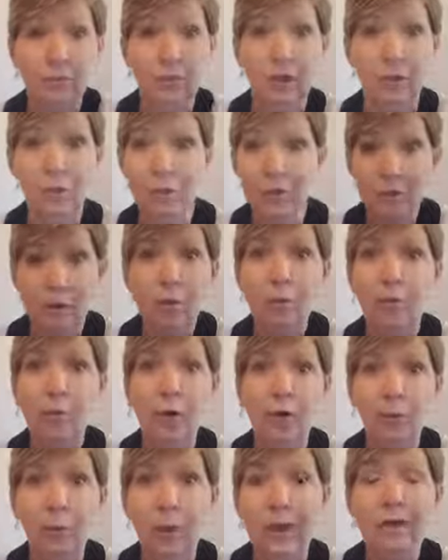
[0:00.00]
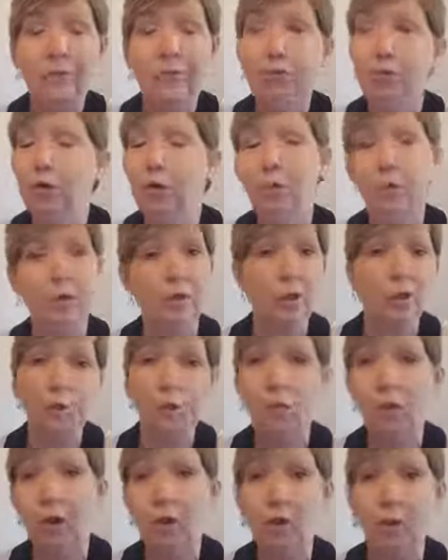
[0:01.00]
And we don't want to wait for it. We
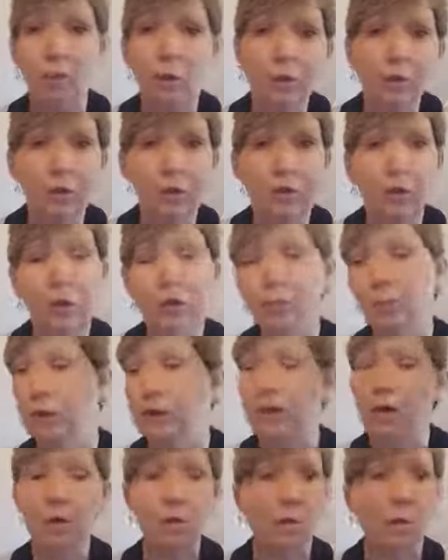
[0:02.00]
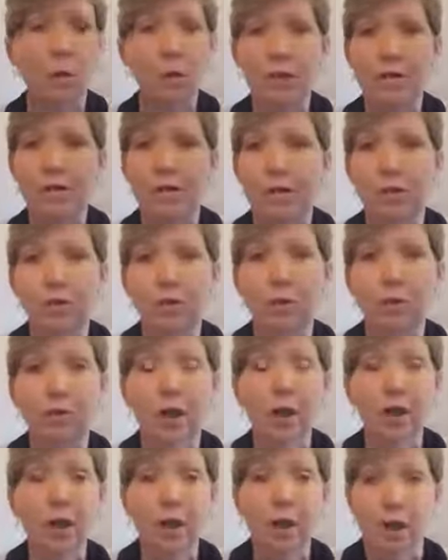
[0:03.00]
don't want to work for it. We don't want to,
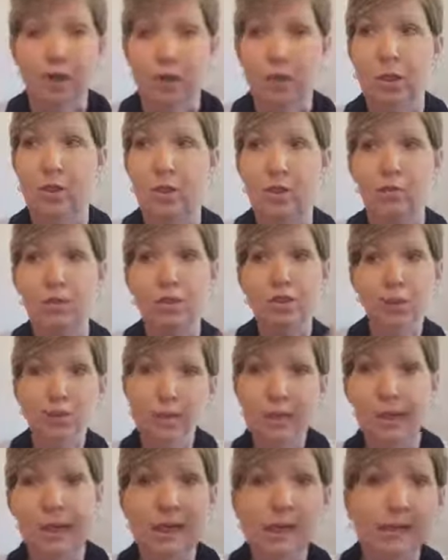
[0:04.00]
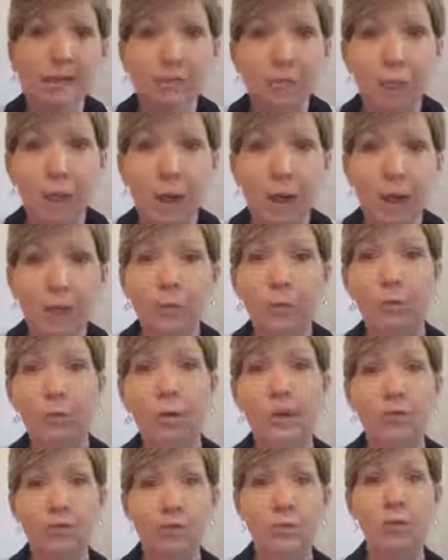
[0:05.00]
do it his way. We
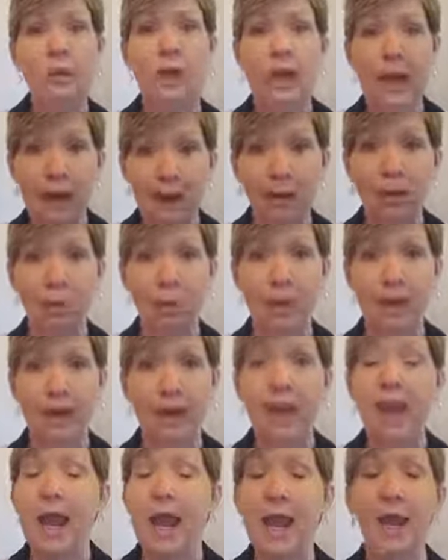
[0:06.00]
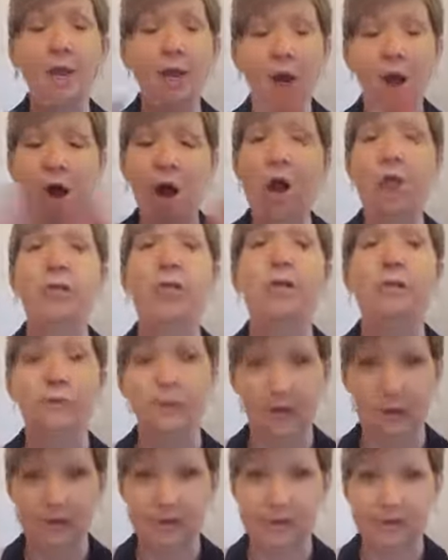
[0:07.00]
want to do it our way. And all of
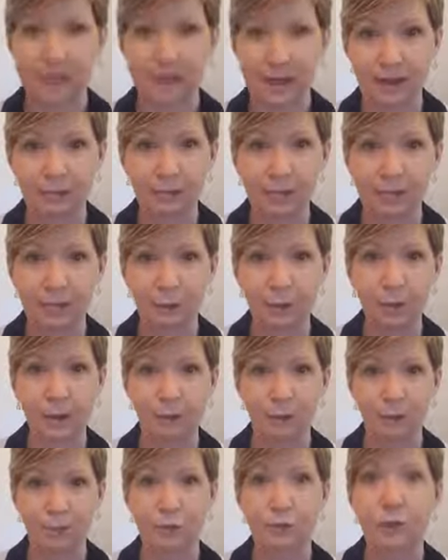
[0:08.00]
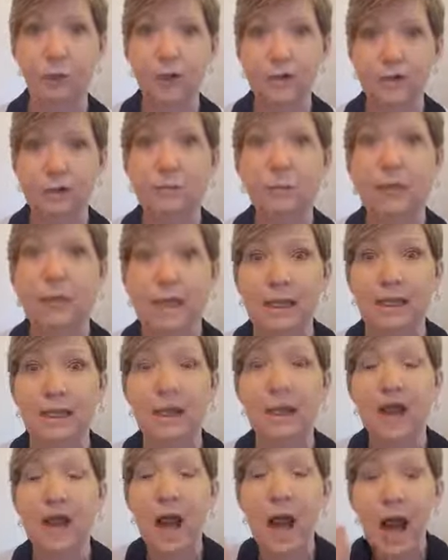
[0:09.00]
us have this problem. Trust me,
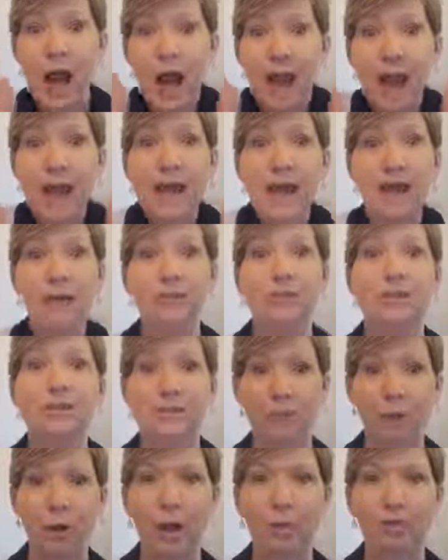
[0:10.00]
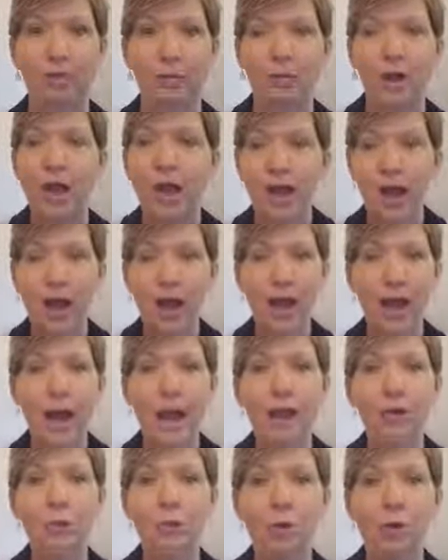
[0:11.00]
I have this problem.
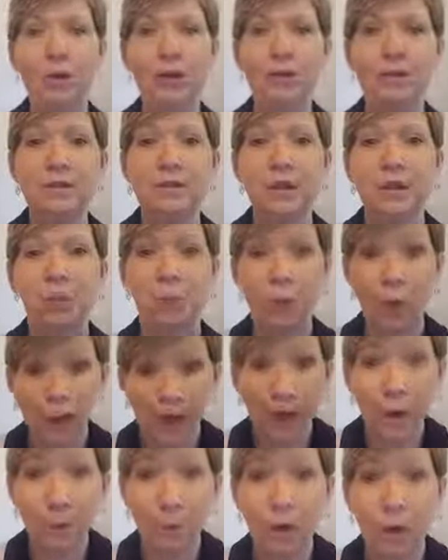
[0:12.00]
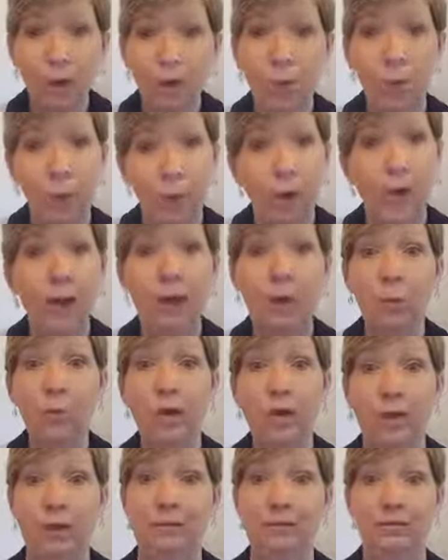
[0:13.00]
I want what I want when I
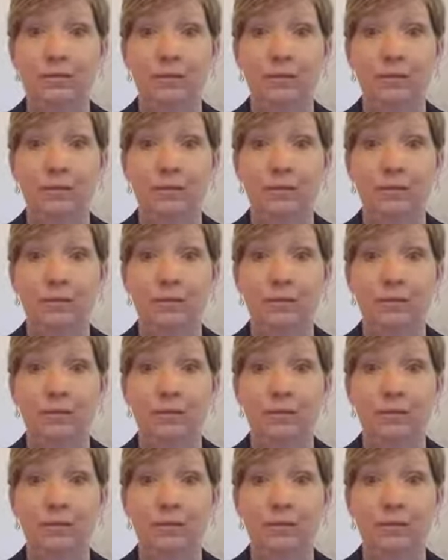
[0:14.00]
want it.